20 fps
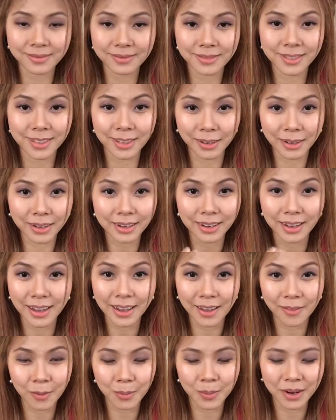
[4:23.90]
sorry, I
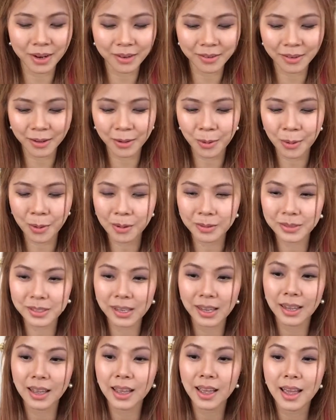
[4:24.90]
have a bit of a cold.
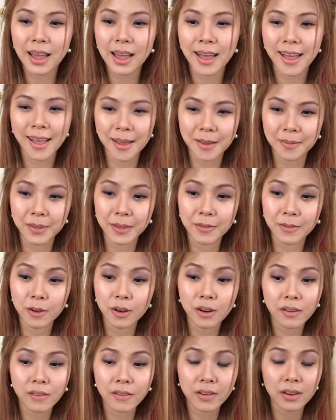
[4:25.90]
If you
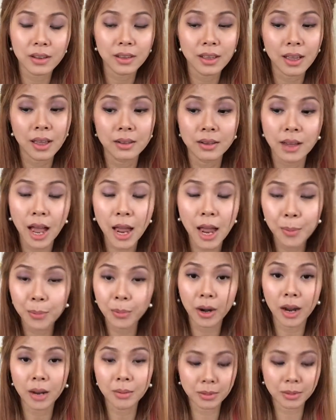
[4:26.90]
don't have an eye
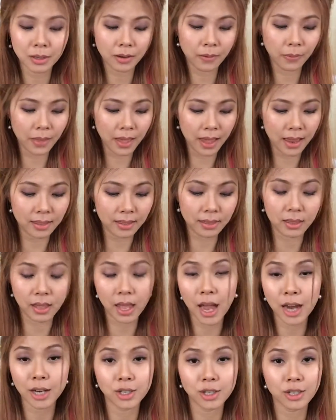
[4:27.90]
primer, then the
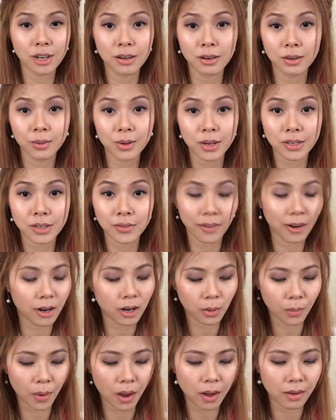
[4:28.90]
eyeshadow works
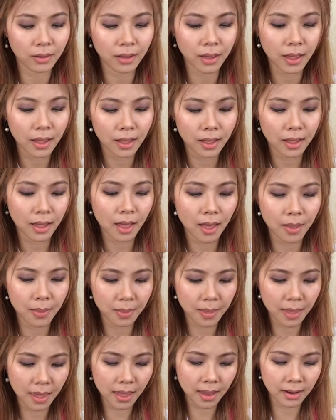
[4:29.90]
very well. And
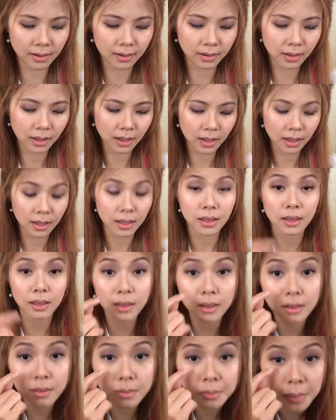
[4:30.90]
then
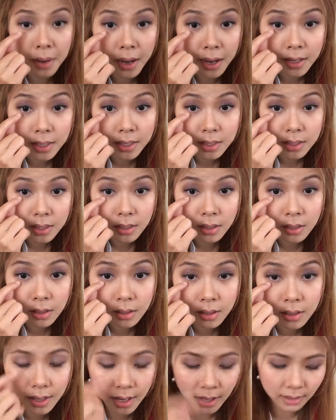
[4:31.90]
in my
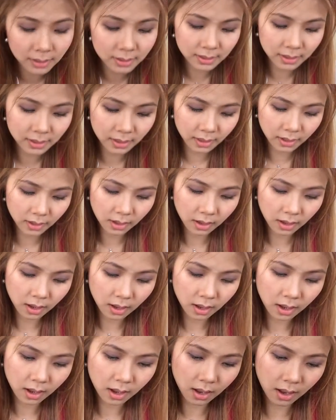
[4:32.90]
tear ducts,
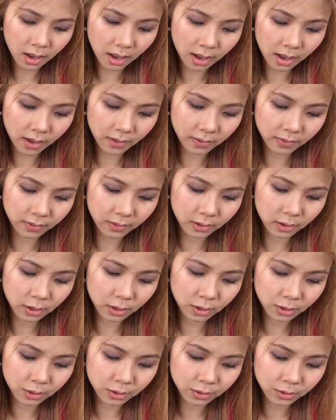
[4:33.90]
I
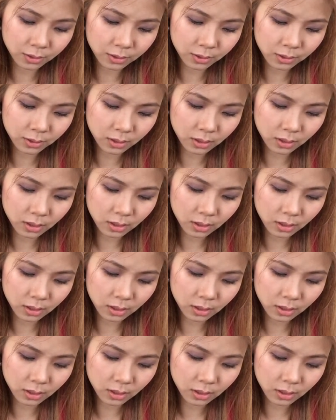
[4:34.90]
use